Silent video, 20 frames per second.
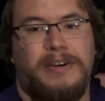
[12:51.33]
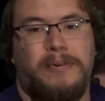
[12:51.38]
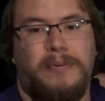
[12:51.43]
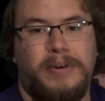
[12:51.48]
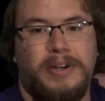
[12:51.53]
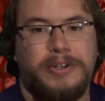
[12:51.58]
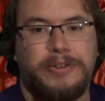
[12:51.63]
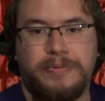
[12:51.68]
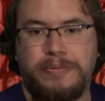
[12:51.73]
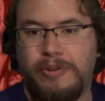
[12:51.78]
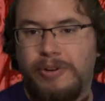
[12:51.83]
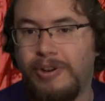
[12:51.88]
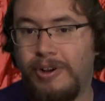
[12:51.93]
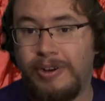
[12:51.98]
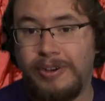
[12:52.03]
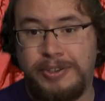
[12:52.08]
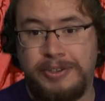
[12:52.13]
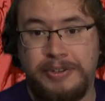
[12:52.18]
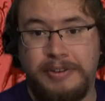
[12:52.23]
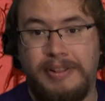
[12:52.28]
which will
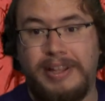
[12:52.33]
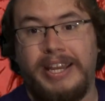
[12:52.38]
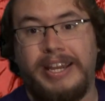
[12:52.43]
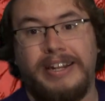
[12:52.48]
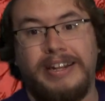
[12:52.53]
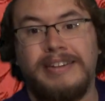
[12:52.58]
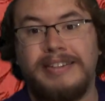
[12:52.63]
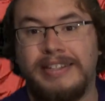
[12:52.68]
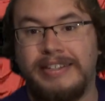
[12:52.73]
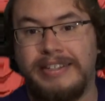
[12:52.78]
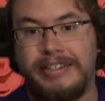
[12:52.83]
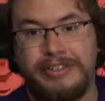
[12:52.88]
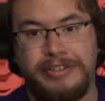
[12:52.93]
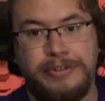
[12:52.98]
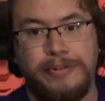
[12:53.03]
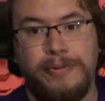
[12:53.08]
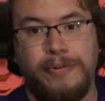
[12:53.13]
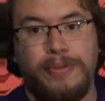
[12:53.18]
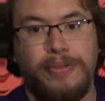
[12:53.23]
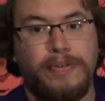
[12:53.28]
also lead us
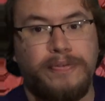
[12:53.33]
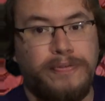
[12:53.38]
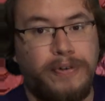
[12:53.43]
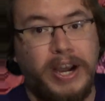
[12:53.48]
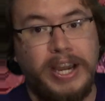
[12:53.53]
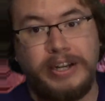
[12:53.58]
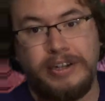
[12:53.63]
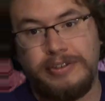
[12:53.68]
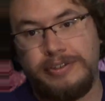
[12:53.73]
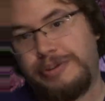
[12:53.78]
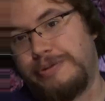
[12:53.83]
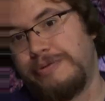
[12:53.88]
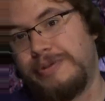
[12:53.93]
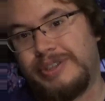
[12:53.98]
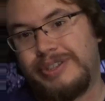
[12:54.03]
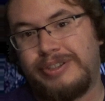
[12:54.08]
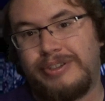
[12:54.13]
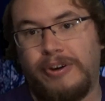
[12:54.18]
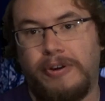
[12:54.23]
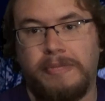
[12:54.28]
into the final two
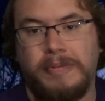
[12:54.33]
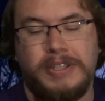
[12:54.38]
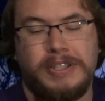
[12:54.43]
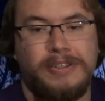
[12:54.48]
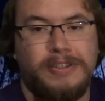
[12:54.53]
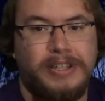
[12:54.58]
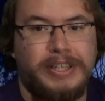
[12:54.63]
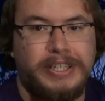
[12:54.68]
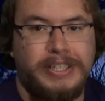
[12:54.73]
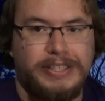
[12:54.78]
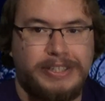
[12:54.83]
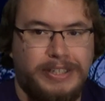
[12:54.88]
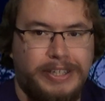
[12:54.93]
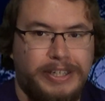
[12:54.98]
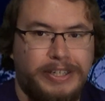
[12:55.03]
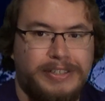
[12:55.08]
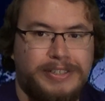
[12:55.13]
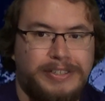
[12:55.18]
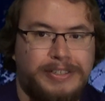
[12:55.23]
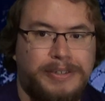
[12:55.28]
installments on this
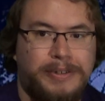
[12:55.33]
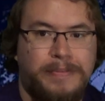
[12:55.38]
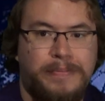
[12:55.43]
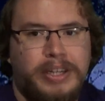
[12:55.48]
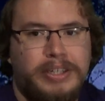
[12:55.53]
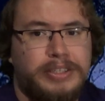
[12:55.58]
list.